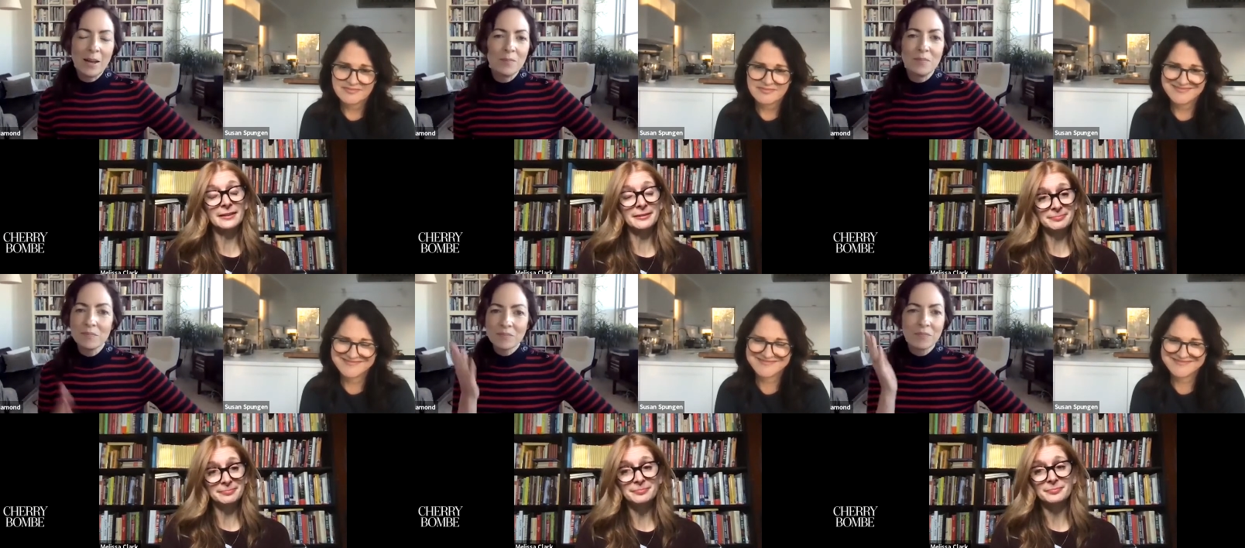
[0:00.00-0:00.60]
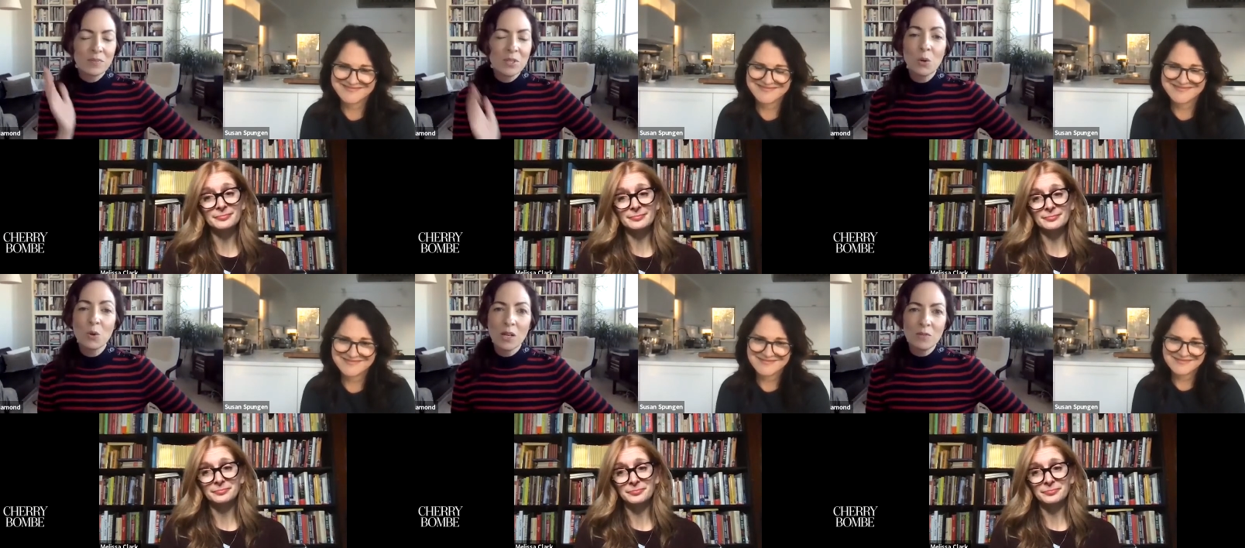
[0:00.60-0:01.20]
Speaker 1: um,
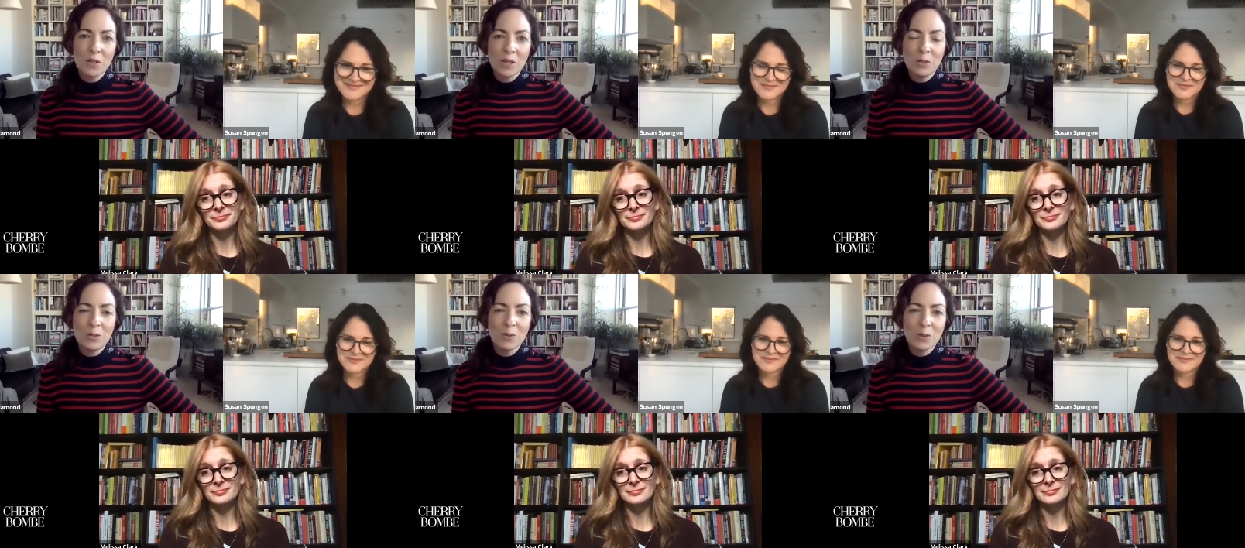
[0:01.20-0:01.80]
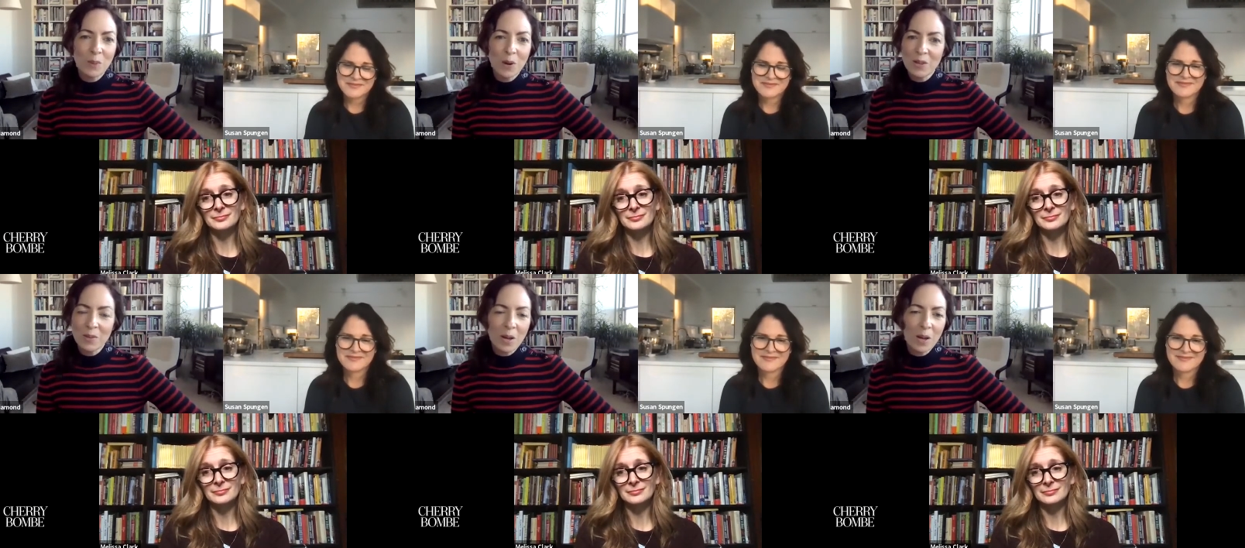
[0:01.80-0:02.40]
so grateful that you two are part
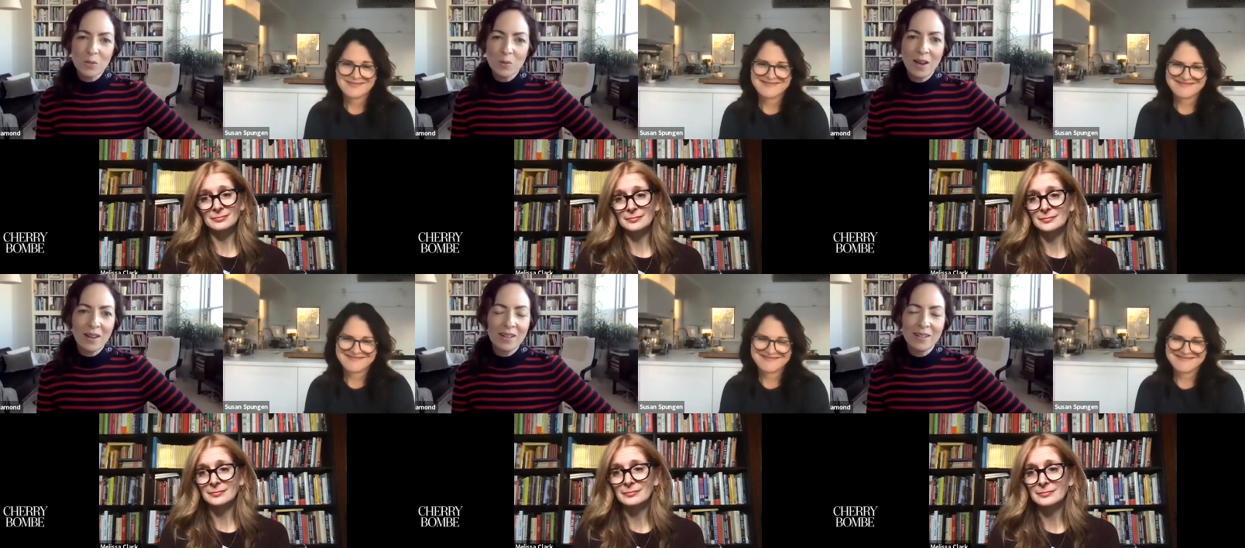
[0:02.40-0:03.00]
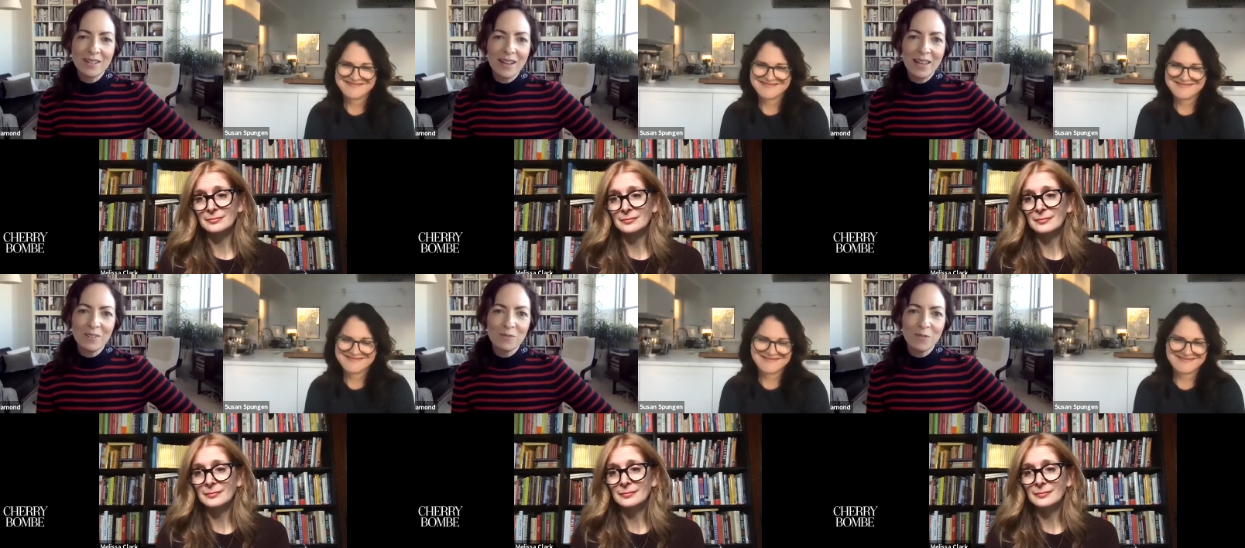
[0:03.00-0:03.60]
of the Bomb Squad and,
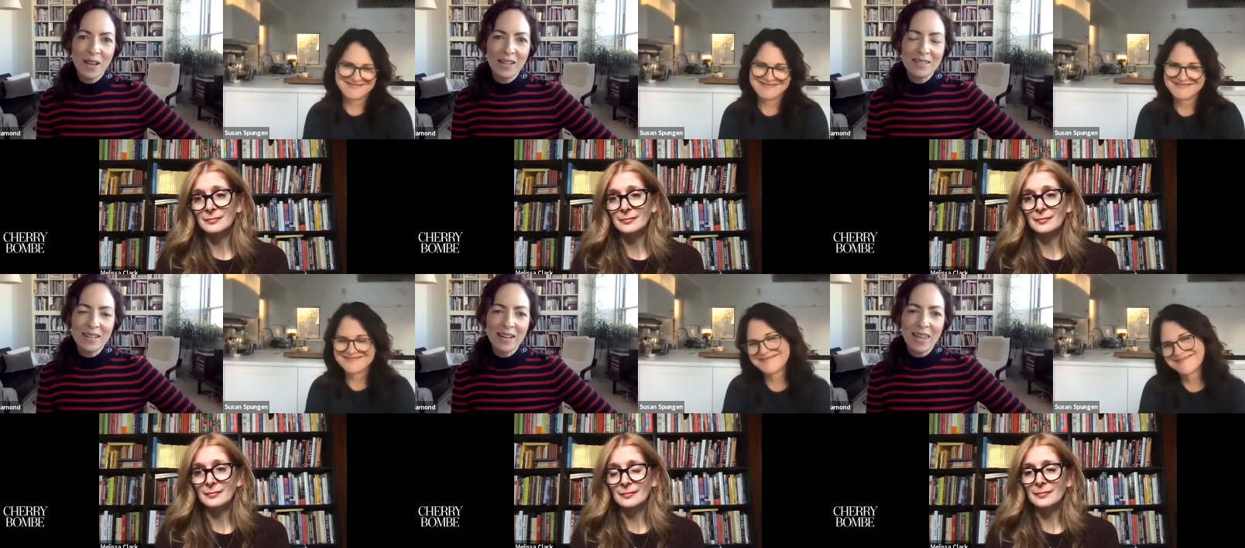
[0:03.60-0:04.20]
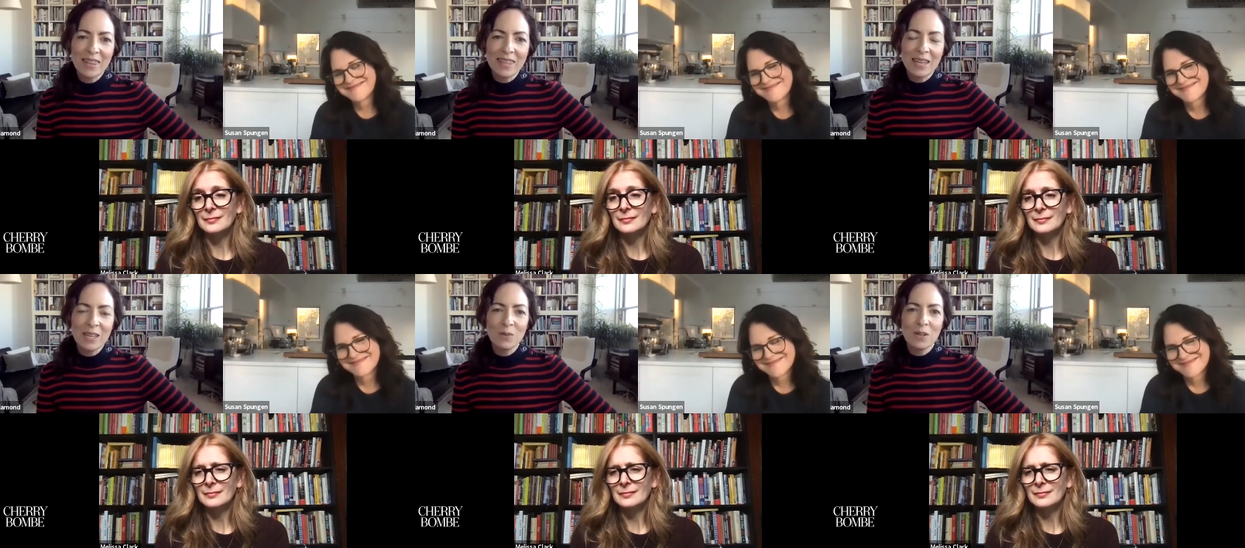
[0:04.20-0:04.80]
and friends. And I can't
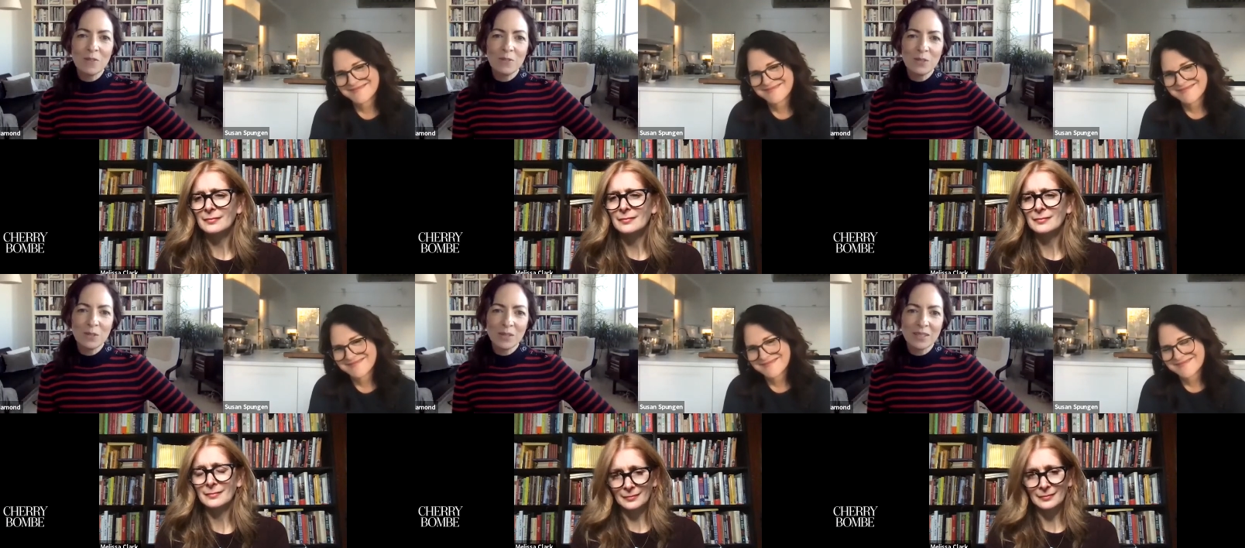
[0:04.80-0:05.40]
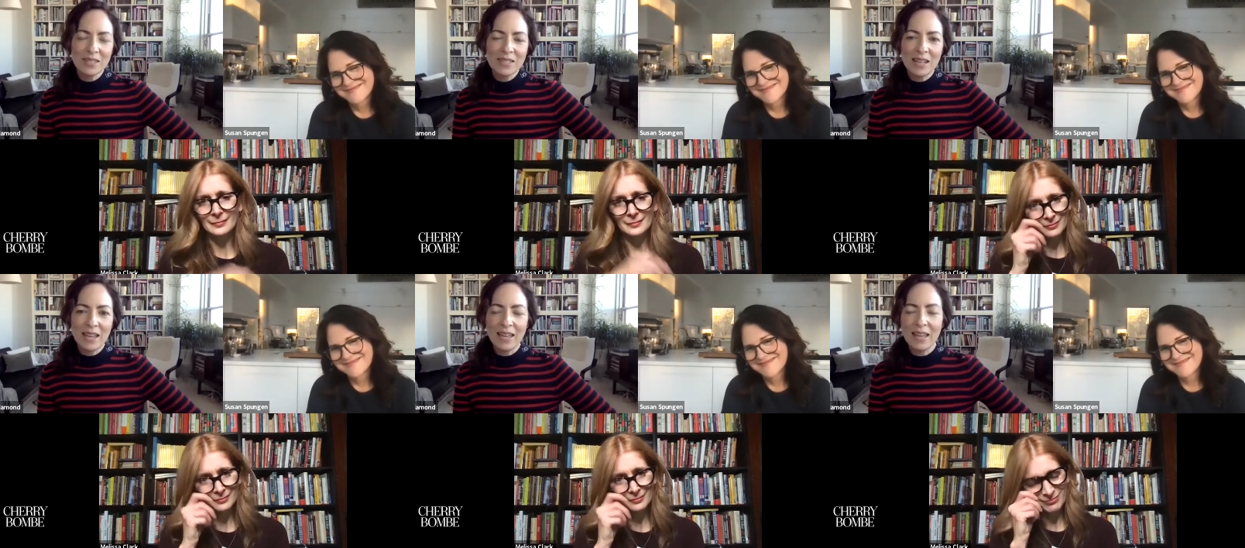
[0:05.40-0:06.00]
thank you enough for doing this
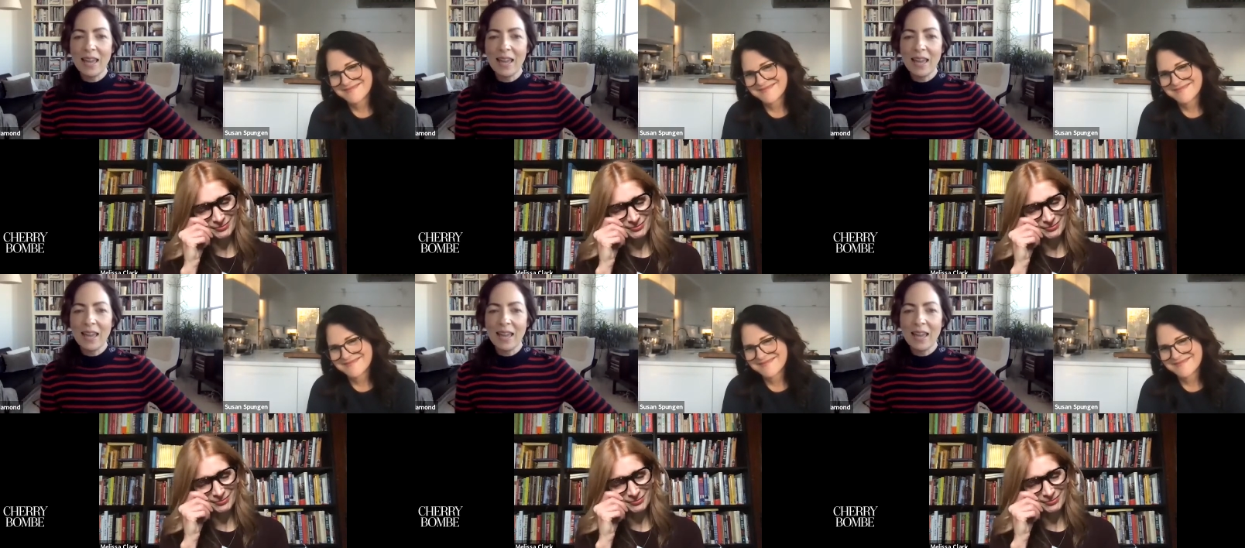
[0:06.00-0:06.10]
today.